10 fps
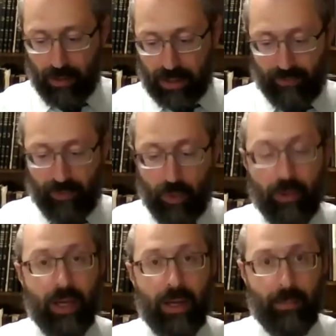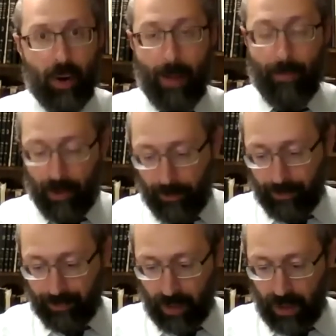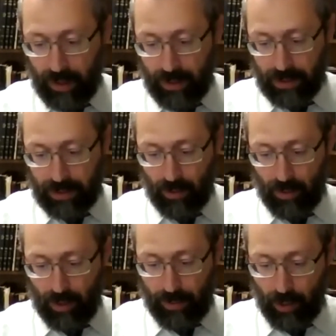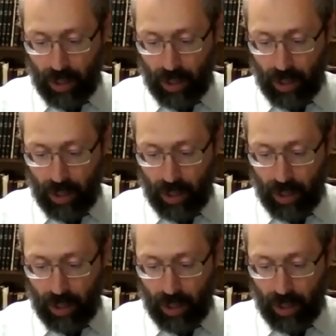a food proper. So Rabbi Yehuda,